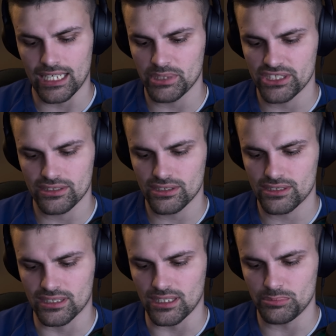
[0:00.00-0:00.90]
I mean, just
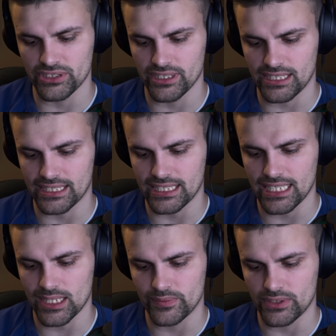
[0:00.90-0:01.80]
a couple here. Like they
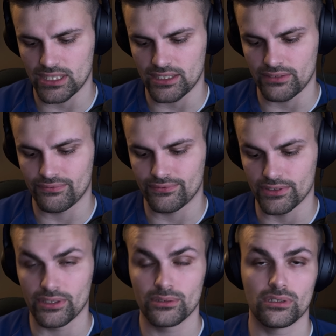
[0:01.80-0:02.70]
have,
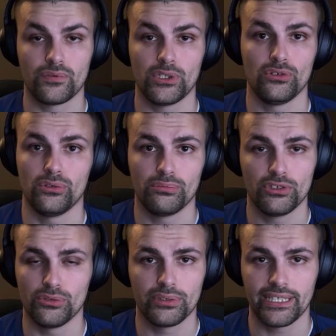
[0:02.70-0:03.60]
for those of you
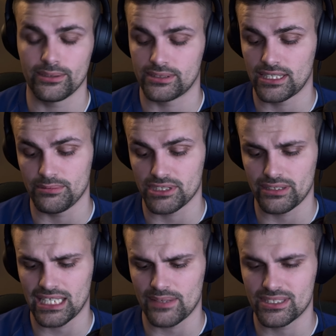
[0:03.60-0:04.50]
who play those games,
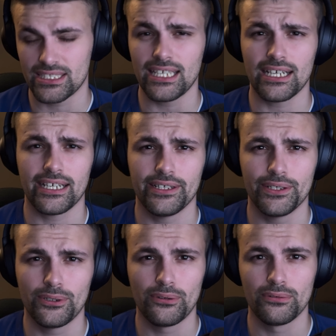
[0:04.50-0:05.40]
they have State
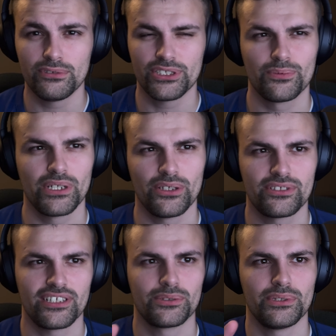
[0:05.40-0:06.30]
IO, which is one of
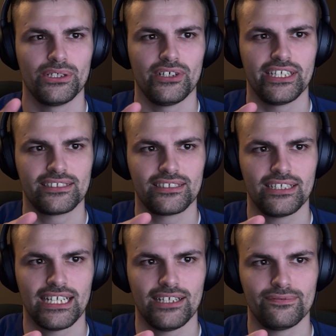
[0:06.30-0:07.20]
those things where you like
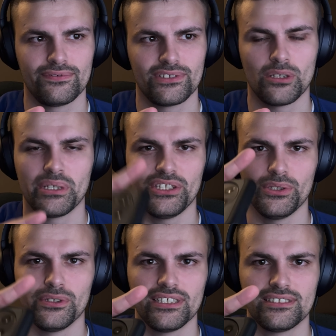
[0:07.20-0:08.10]
have so many
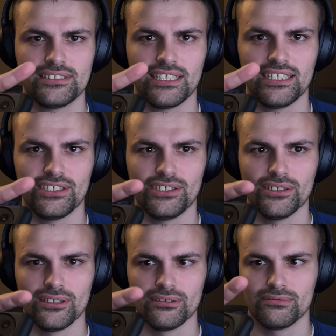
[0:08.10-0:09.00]
units in
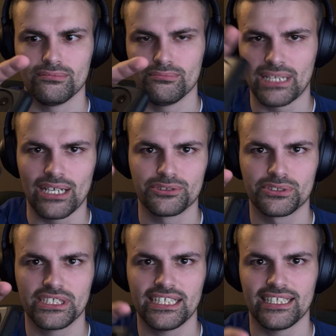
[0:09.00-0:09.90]
your
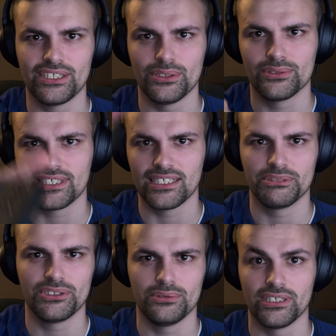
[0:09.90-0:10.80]
boundary, and then you send them
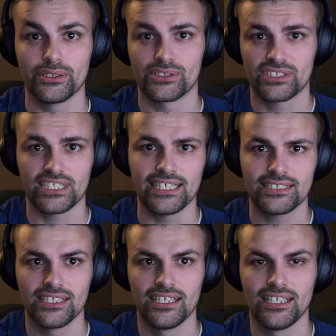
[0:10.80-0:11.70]
to another
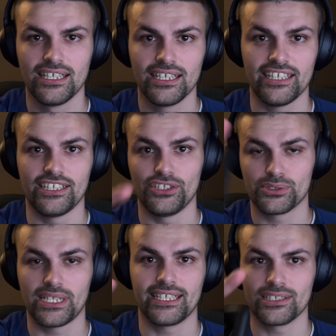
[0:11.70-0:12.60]
state, and then you're
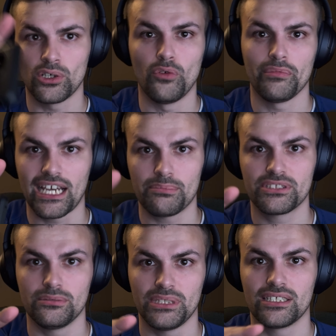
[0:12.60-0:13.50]
trying to get the whole map
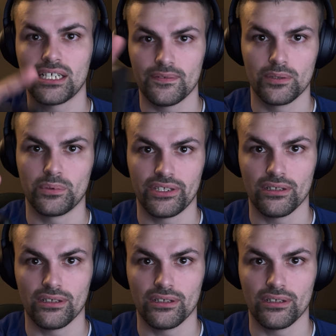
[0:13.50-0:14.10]
to be covered with your